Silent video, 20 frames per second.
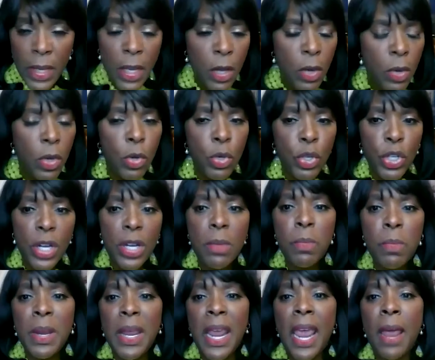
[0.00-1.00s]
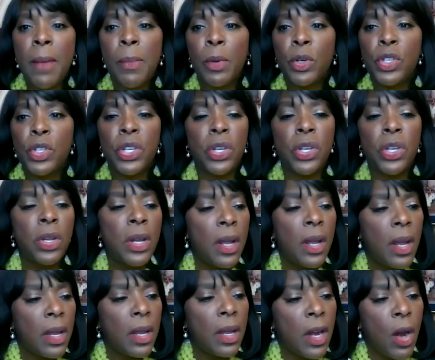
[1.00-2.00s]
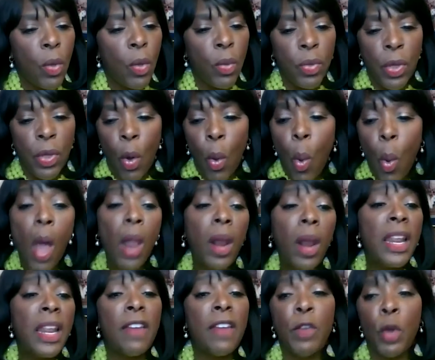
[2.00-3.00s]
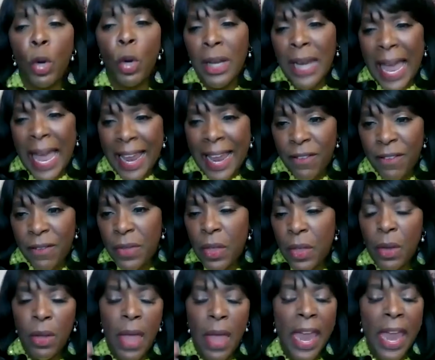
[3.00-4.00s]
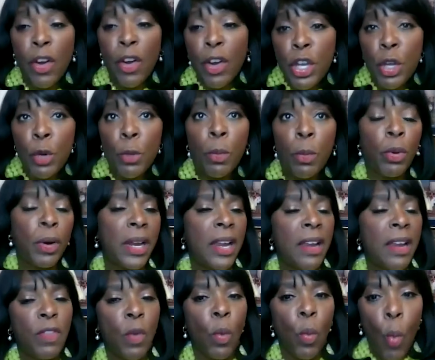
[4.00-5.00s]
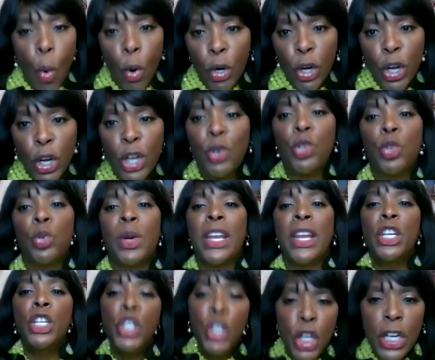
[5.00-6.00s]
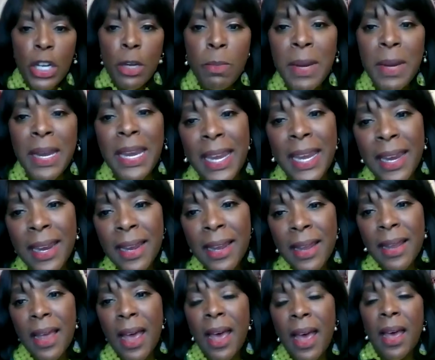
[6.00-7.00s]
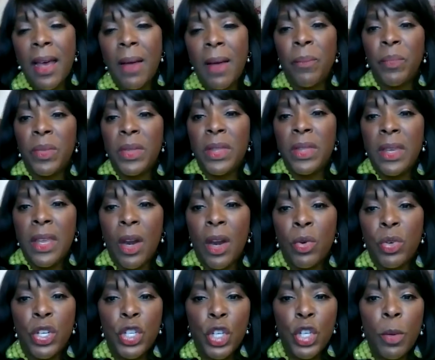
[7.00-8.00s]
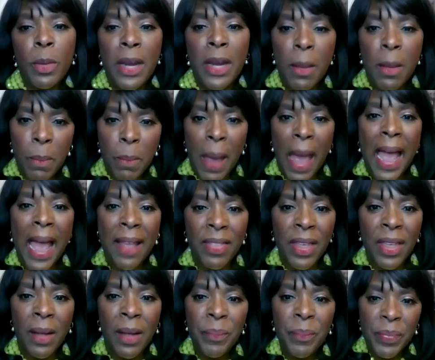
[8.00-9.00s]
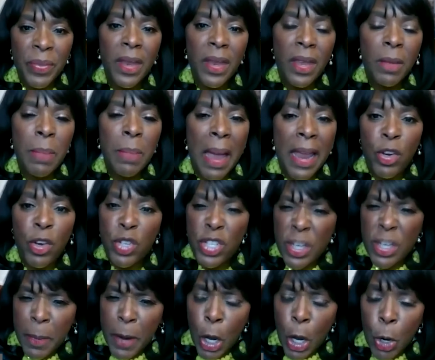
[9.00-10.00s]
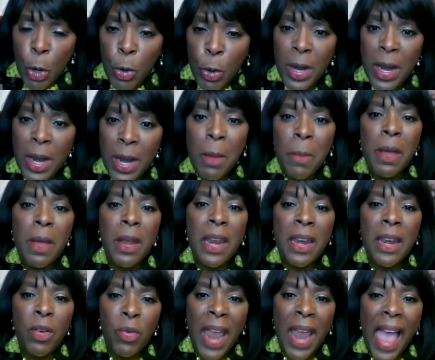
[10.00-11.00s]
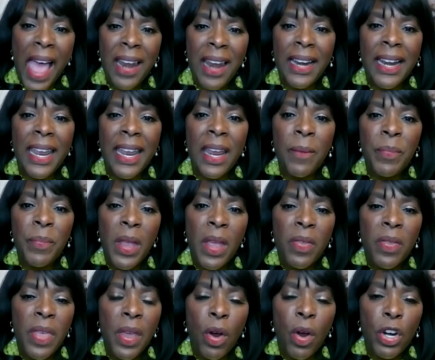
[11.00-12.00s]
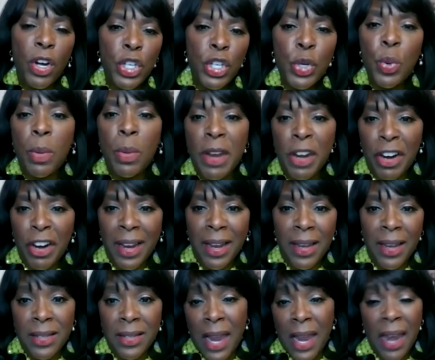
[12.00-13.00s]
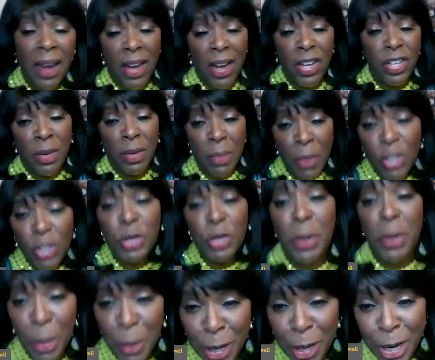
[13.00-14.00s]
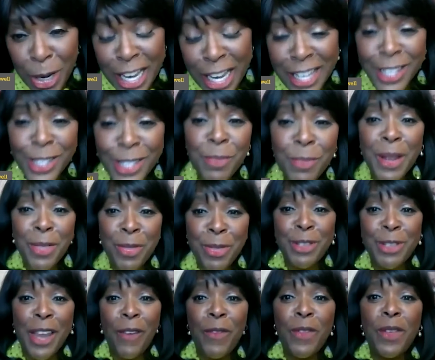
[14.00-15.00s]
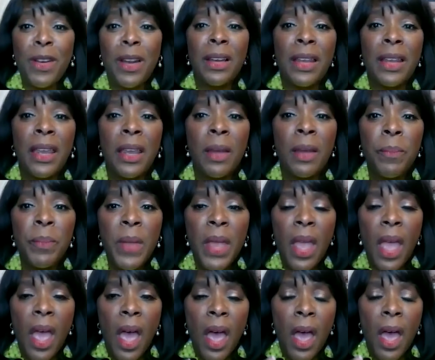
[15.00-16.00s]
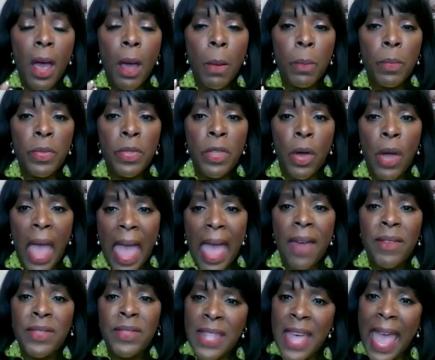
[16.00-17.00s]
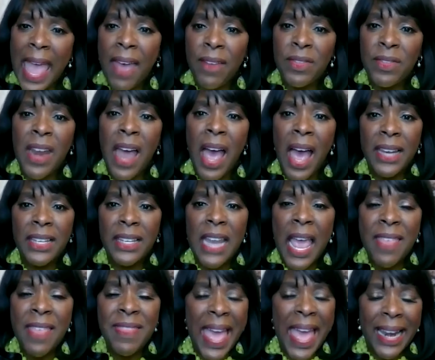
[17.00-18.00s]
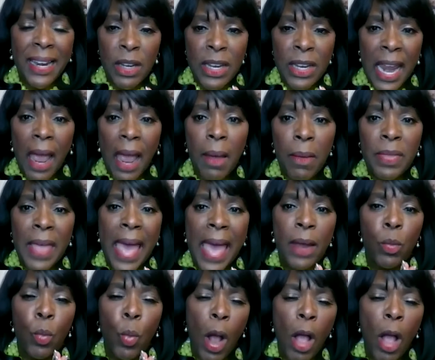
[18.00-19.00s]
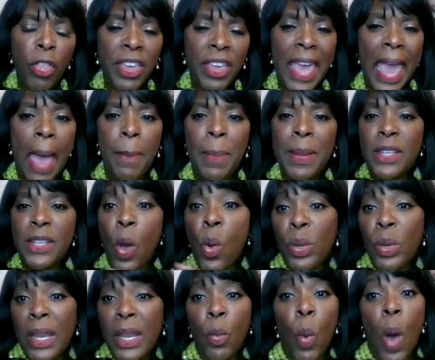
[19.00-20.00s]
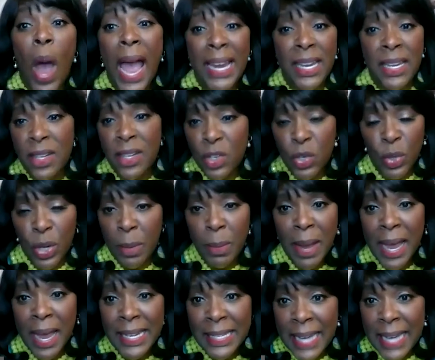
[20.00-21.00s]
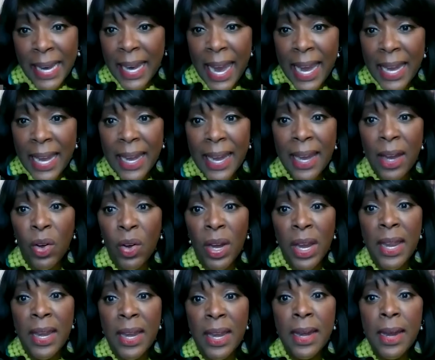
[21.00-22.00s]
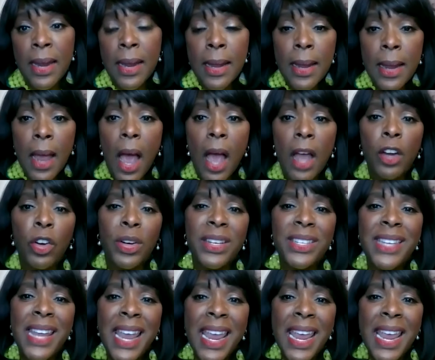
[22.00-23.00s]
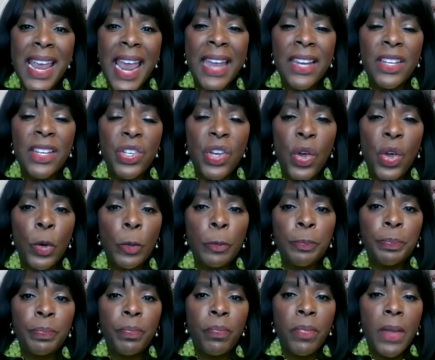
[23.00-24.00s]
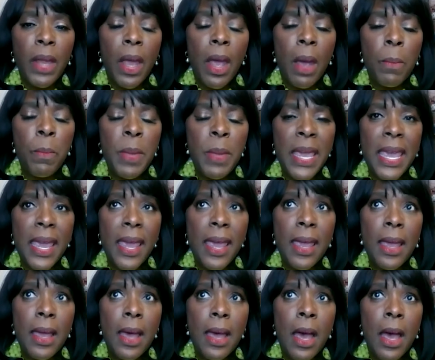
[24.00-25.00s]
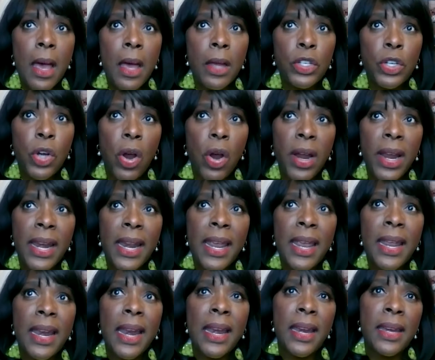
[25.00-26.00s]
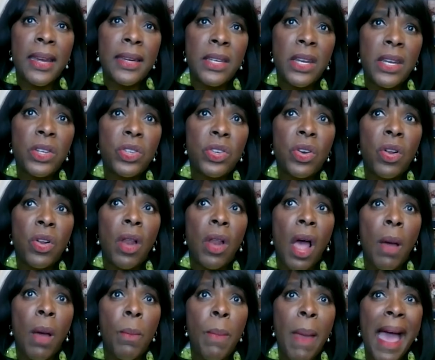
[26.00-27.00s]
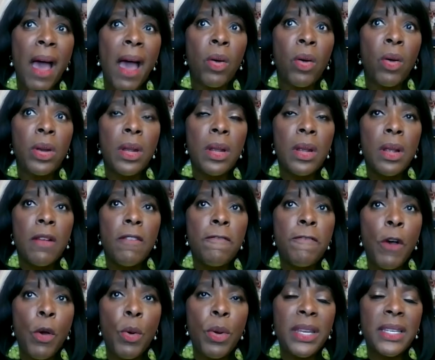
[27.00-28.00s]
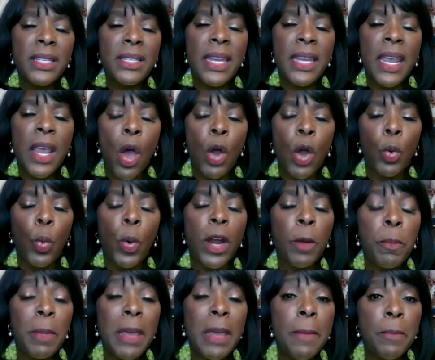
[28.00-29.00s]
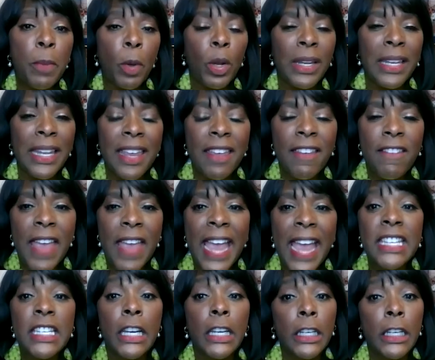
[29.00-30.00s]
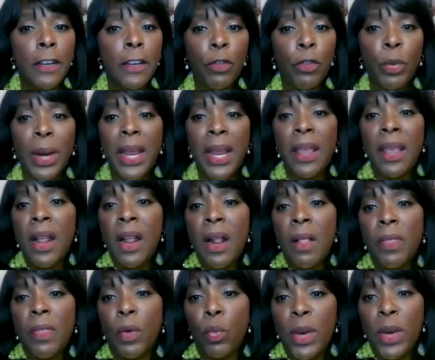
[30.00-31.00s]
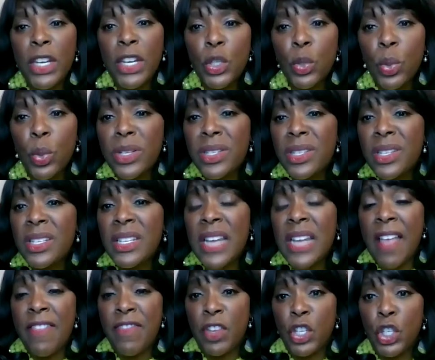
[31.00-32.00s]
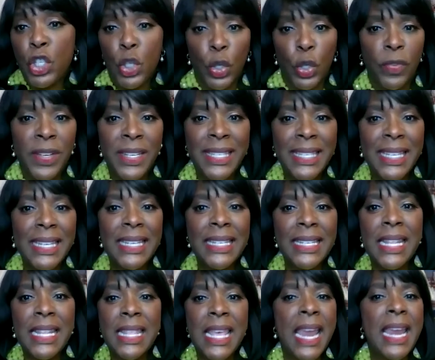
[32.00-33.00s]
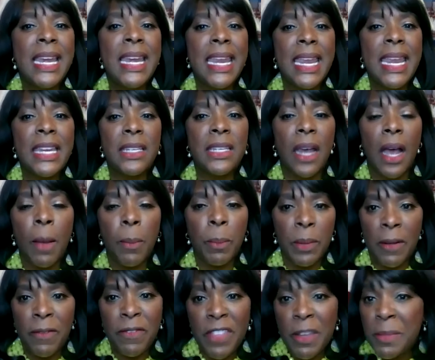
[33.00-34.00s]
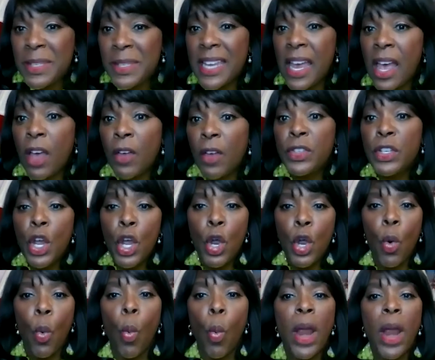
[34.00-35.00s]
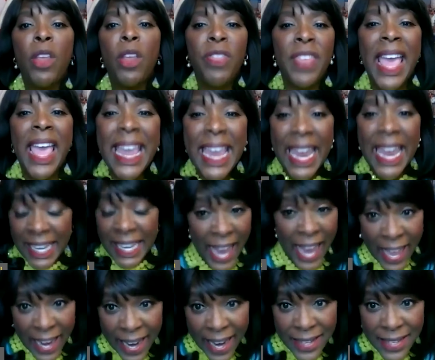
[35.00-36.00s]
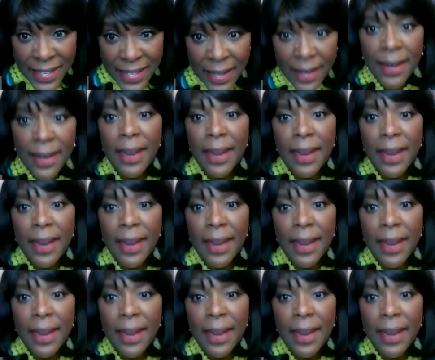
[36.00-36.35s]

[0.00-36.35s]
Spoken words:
You shouldn't be able to, the quality of your life, the air you breathe, the water you drink shouldn't be, determined by your zip code. But in reality, there are two Americas, actually multiple Americas, but definitely the haves and the have-nots. And that gap, that wealth gap, has only widened during my decade here in Congress. And so being targeted and intentional about focusing on where people live and delivering the resources and the services that they need to uplift themselves where they can get it